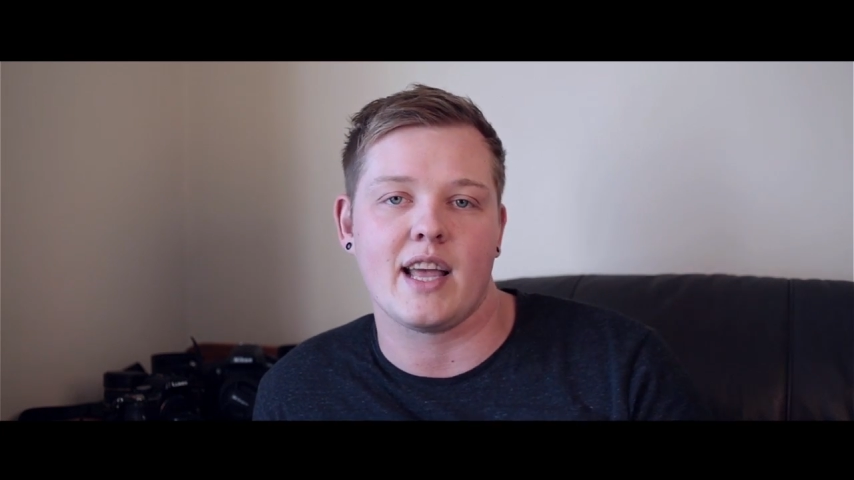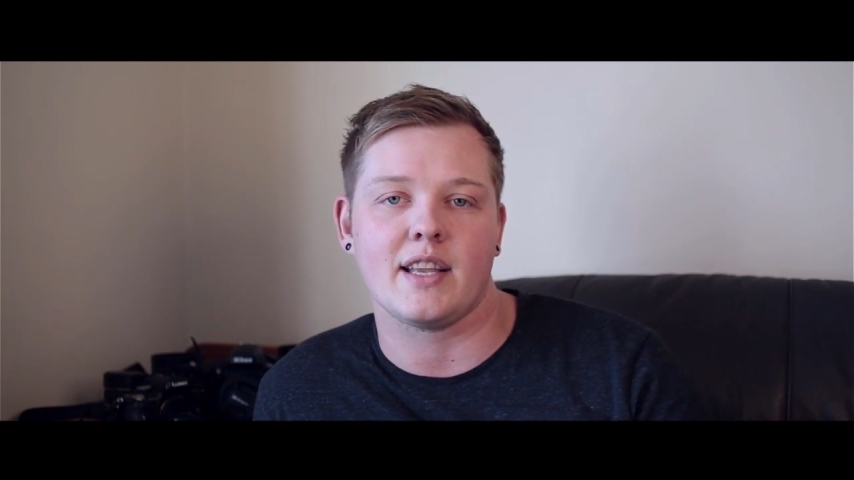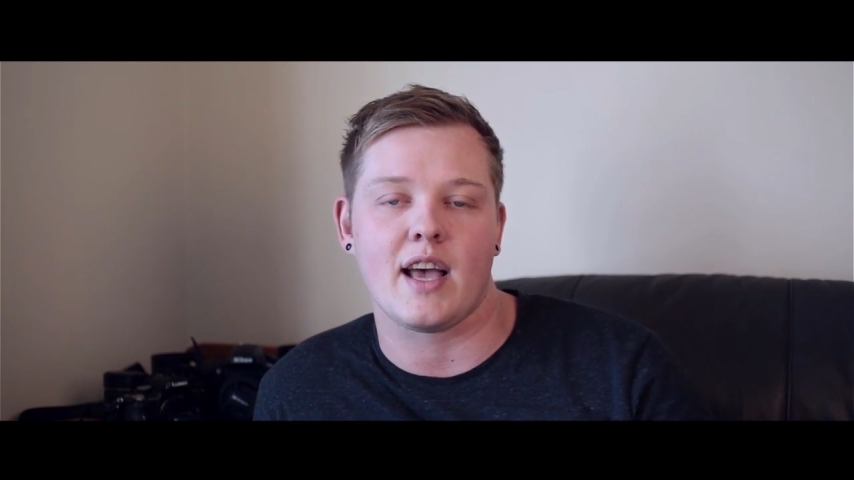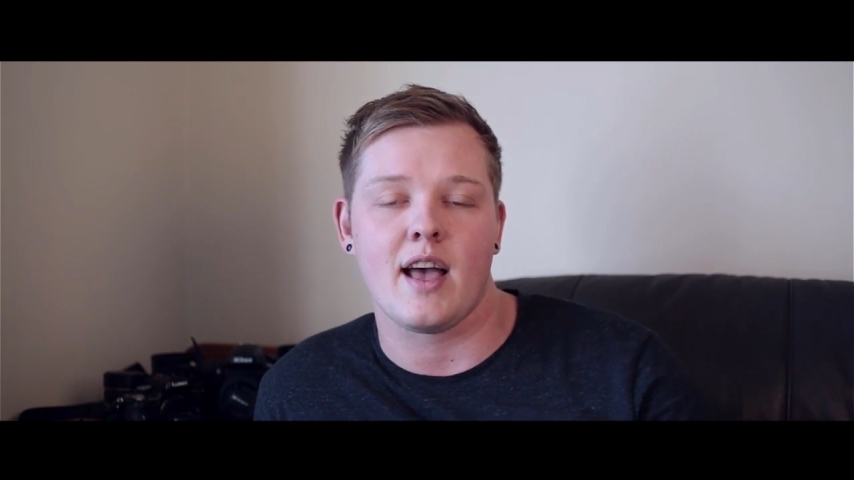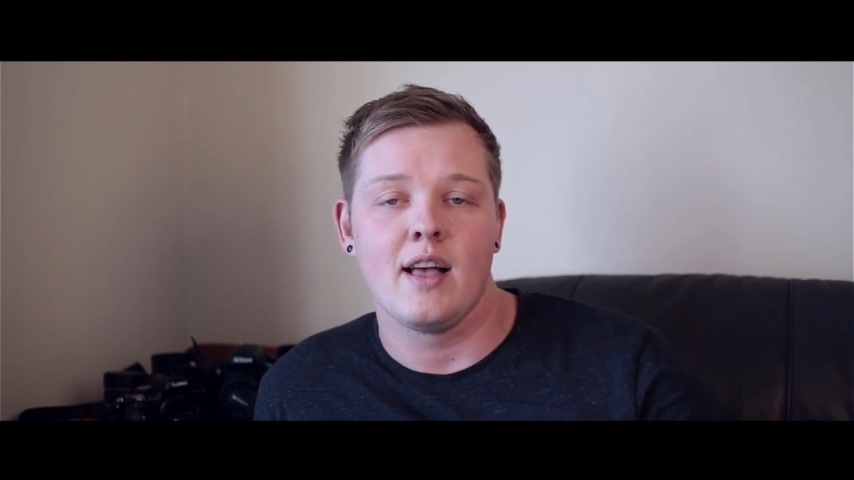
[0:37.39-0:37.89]

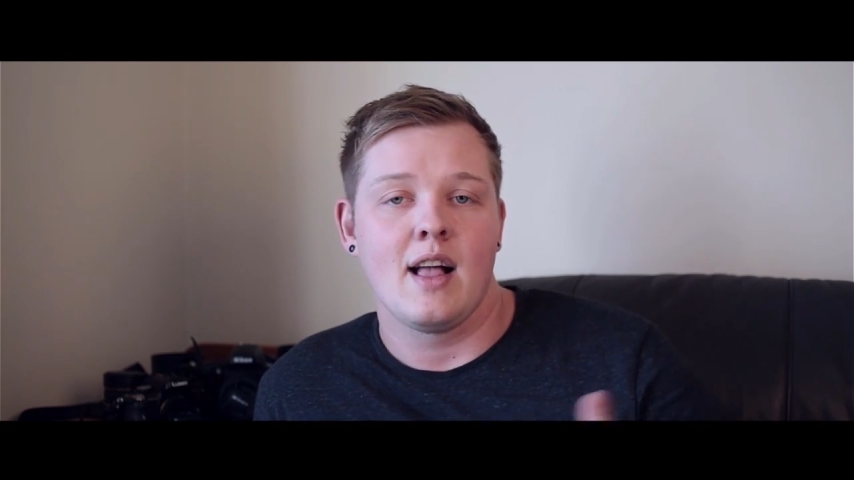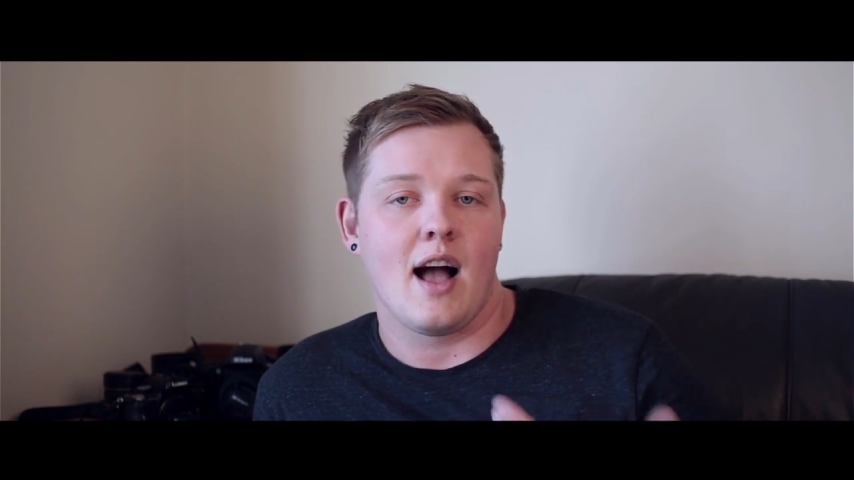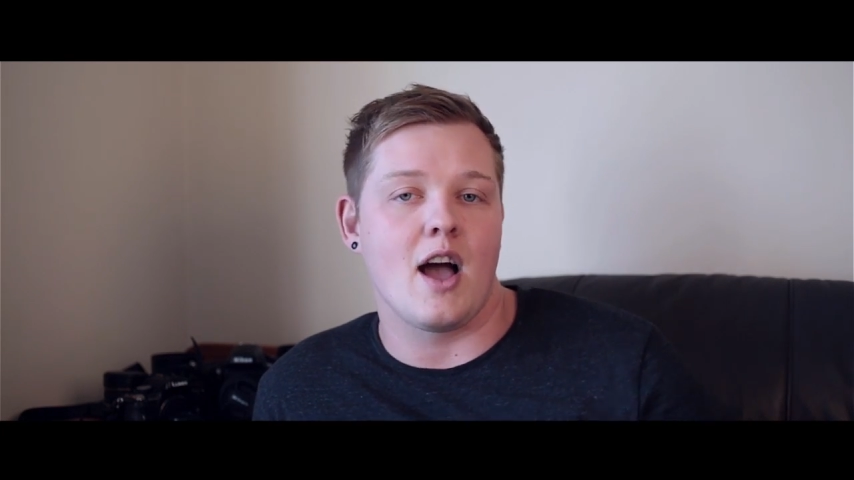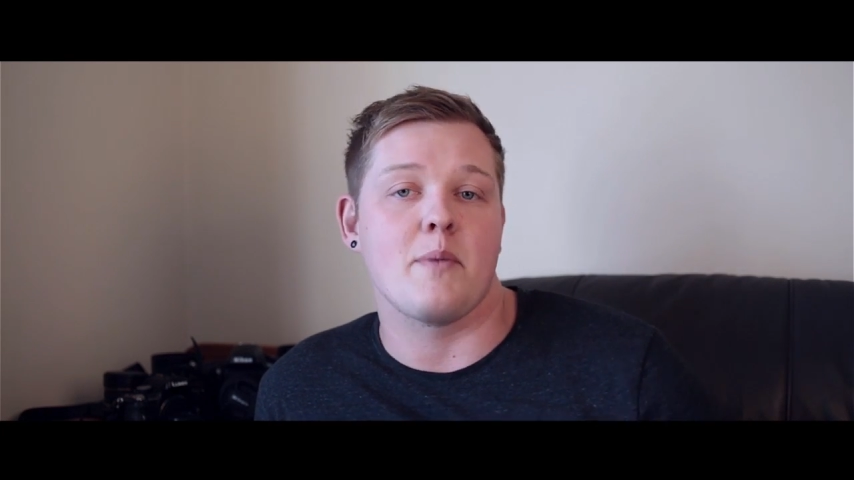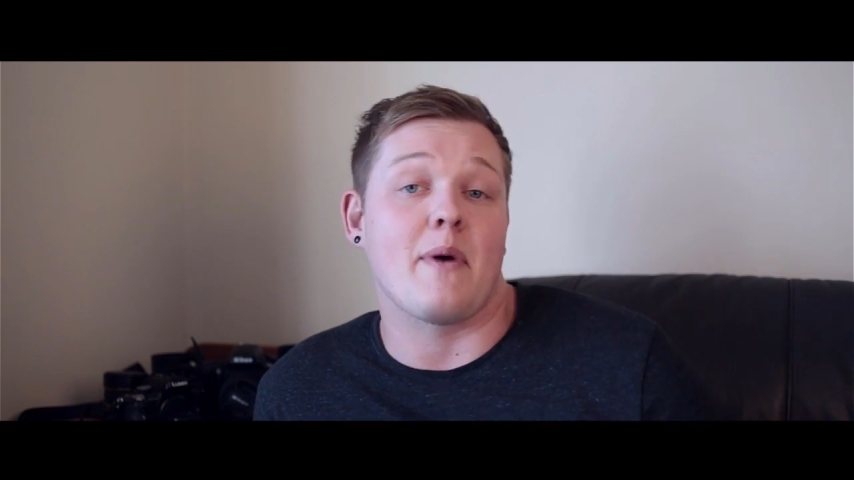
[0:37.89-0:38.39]
and I
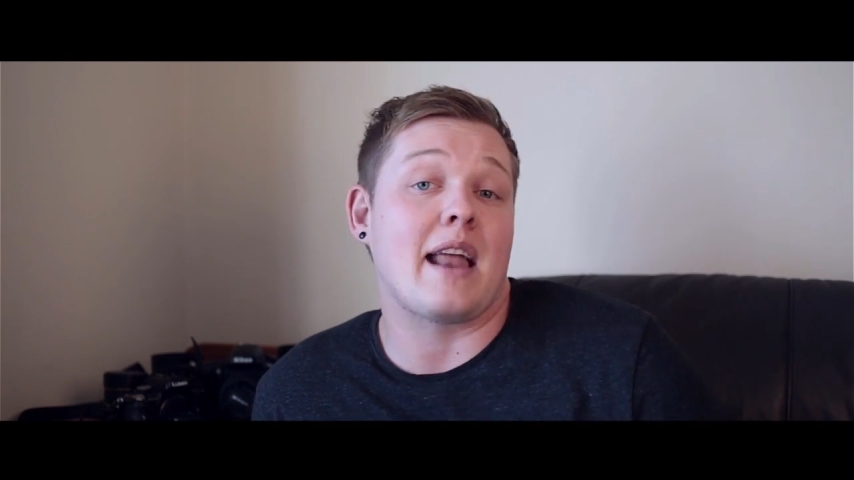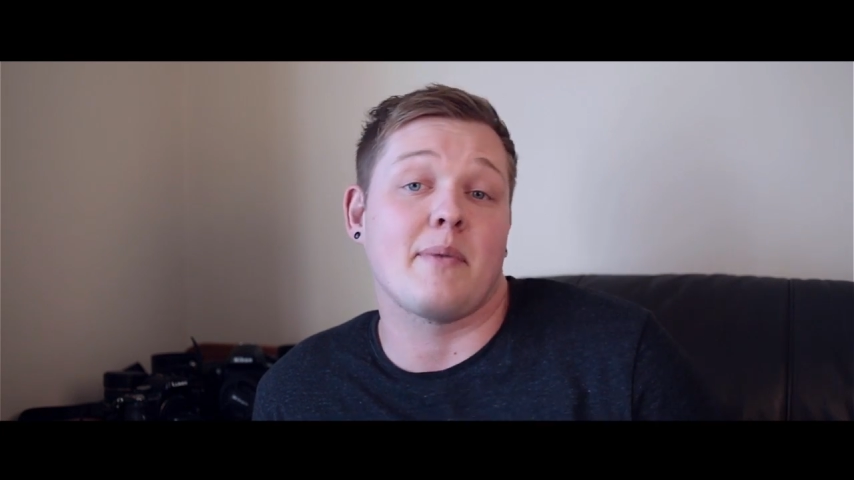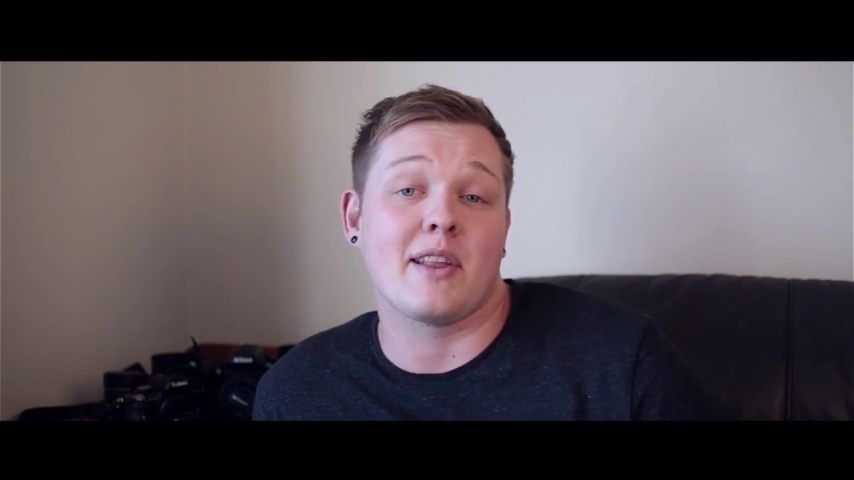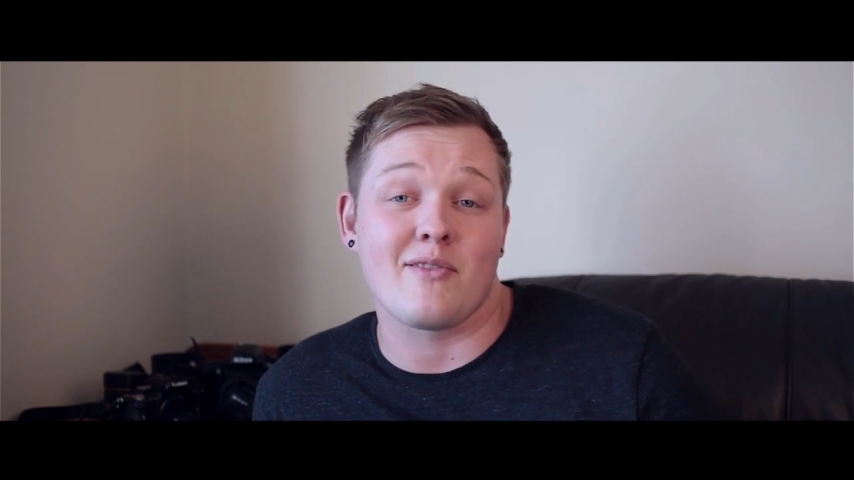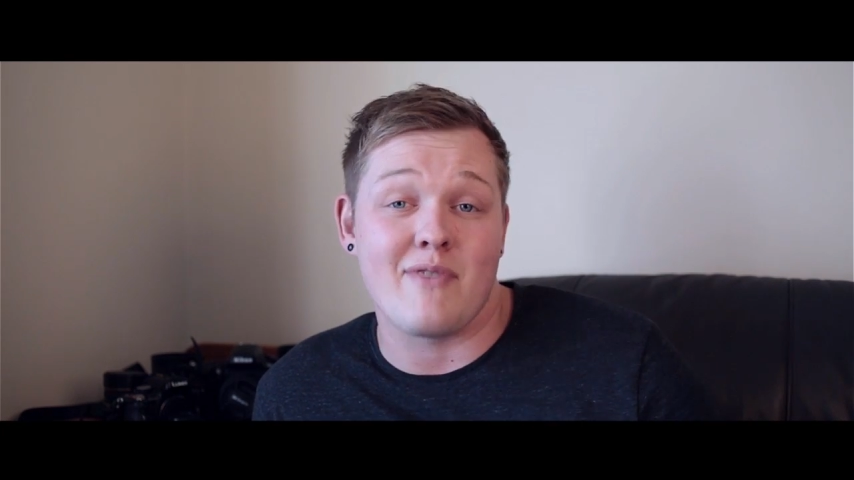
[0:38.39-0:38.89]
hope
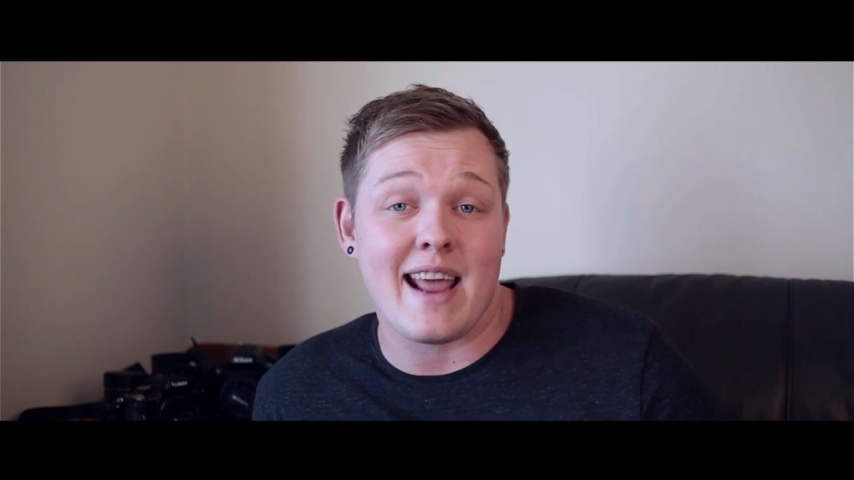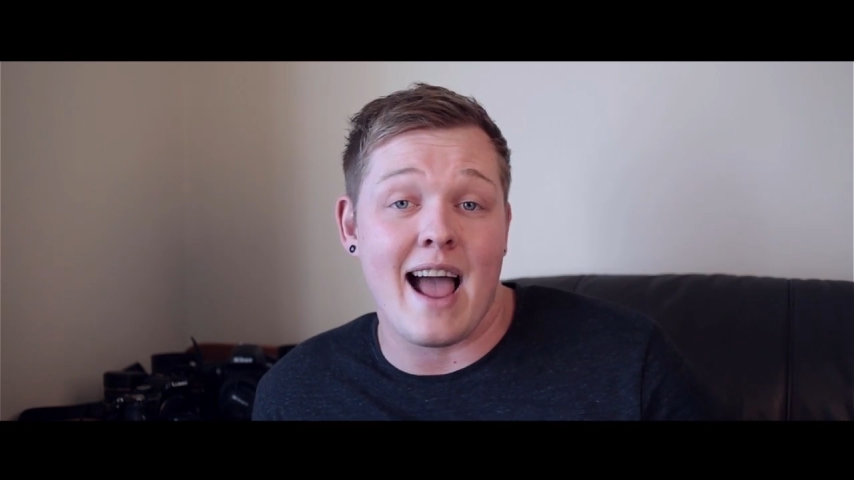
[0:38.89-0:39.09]
anybody that read